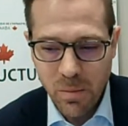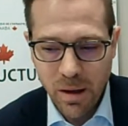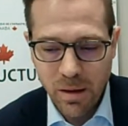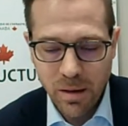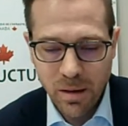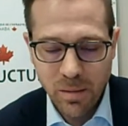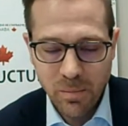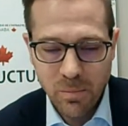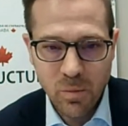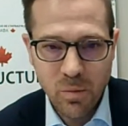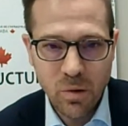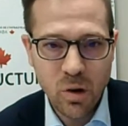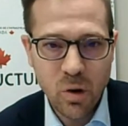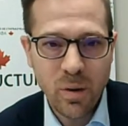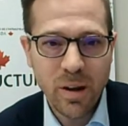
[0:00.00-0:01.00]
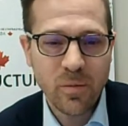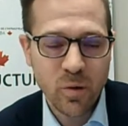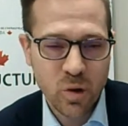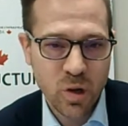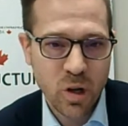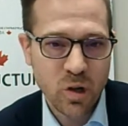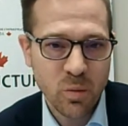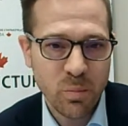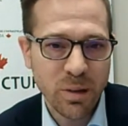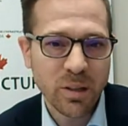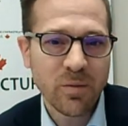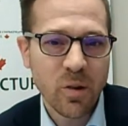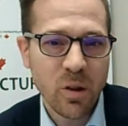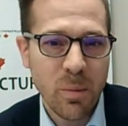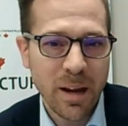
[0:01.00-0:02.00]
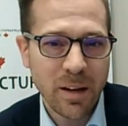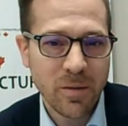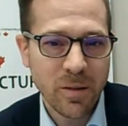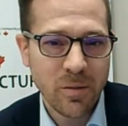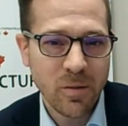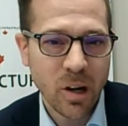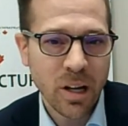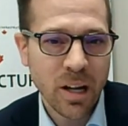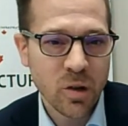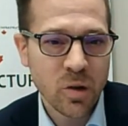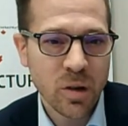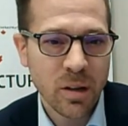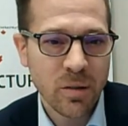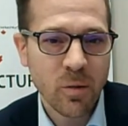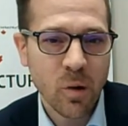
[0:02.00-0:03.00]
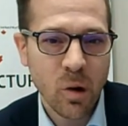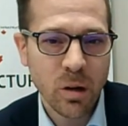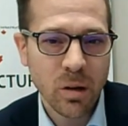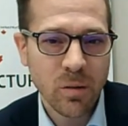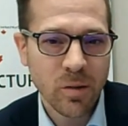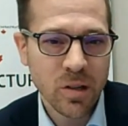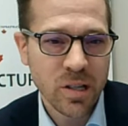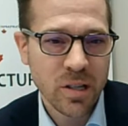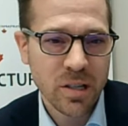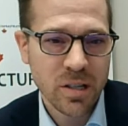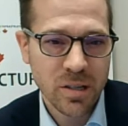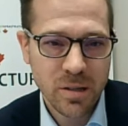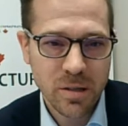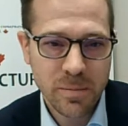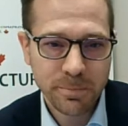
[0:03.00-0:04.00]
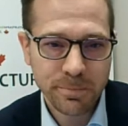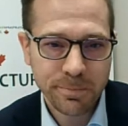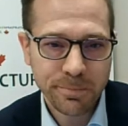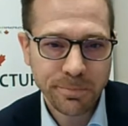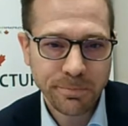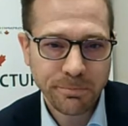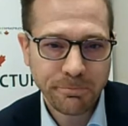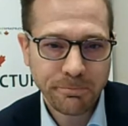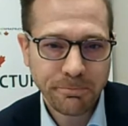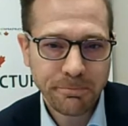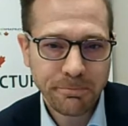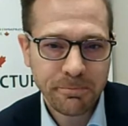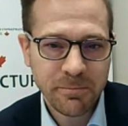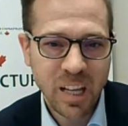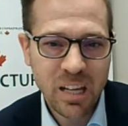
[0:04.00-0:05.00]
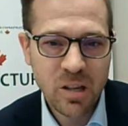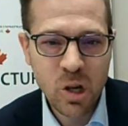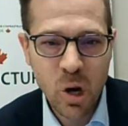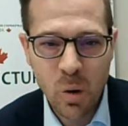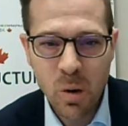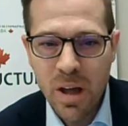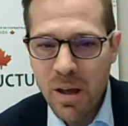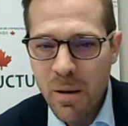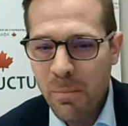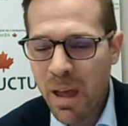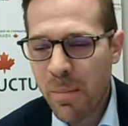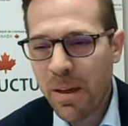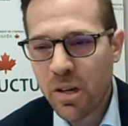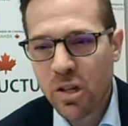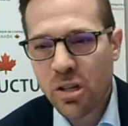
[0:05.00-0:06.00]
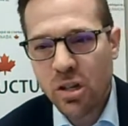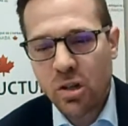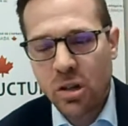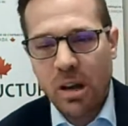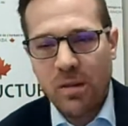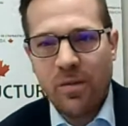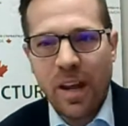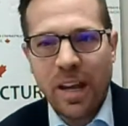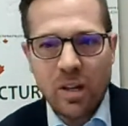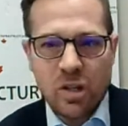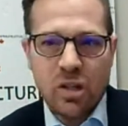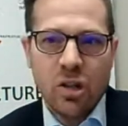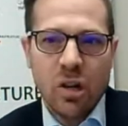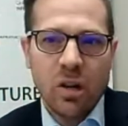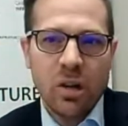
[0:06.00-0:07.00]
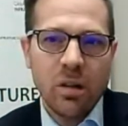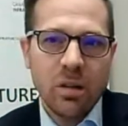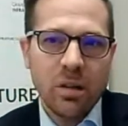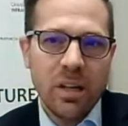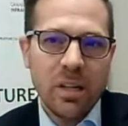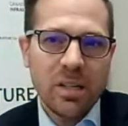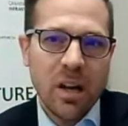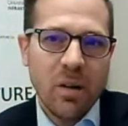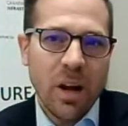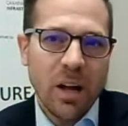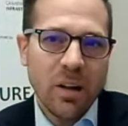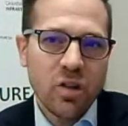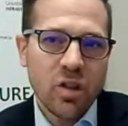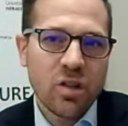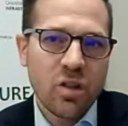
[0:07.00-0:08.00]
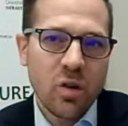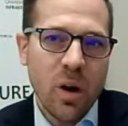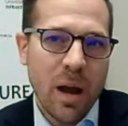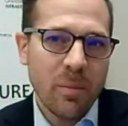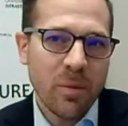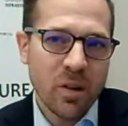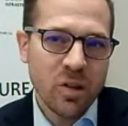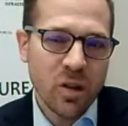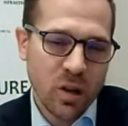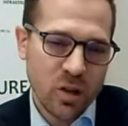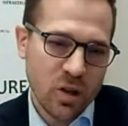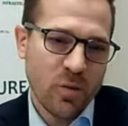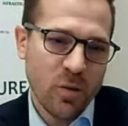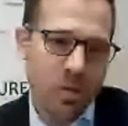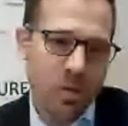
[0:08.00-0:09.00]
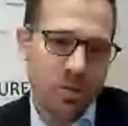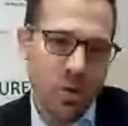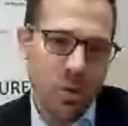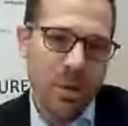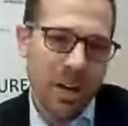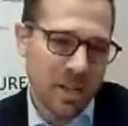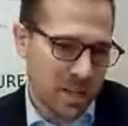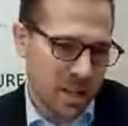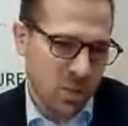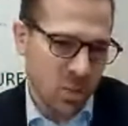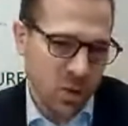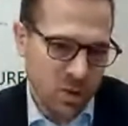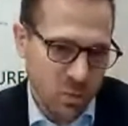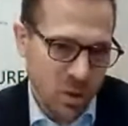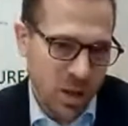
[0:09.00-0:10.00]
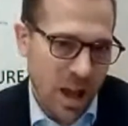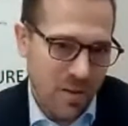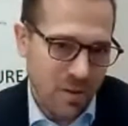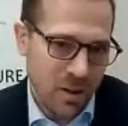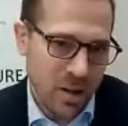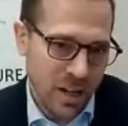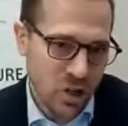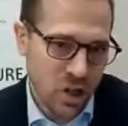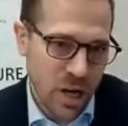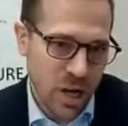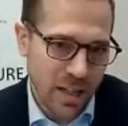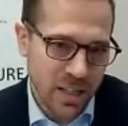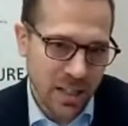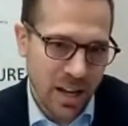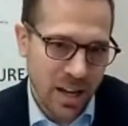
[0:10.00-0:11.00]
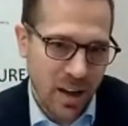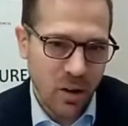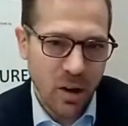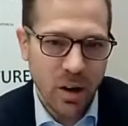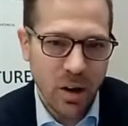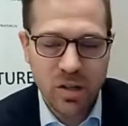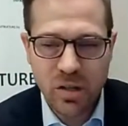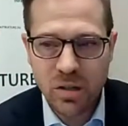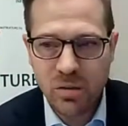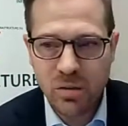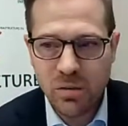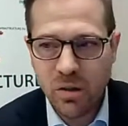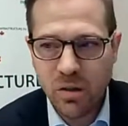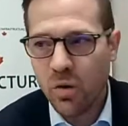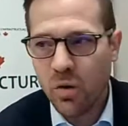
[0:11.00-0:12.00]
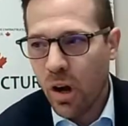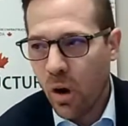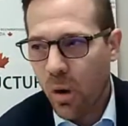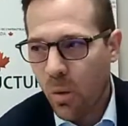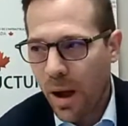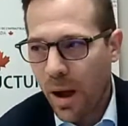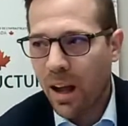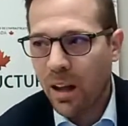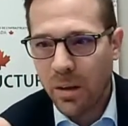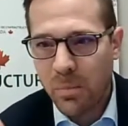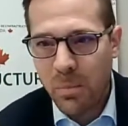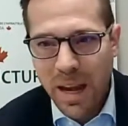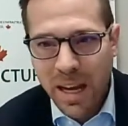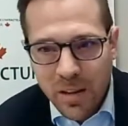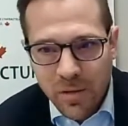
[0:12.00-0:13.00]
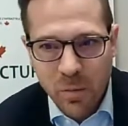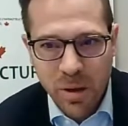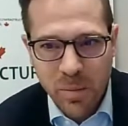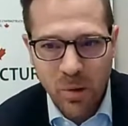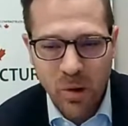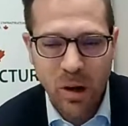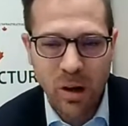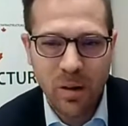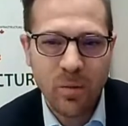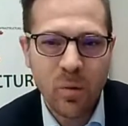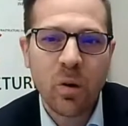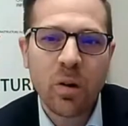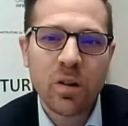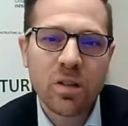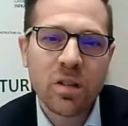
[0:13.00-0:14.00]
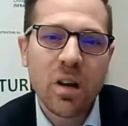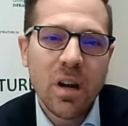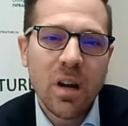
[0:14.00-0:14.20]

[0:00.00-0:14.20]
uh new infrastructure built for the benefit of our country and for all of our citizens. So maybe just uh, if I can start, Lisa. Well, I'll just do. I'm going to talk just for a few minutes, and then we'll we'll have a nice chat together. As you know well, and many of the people, of course,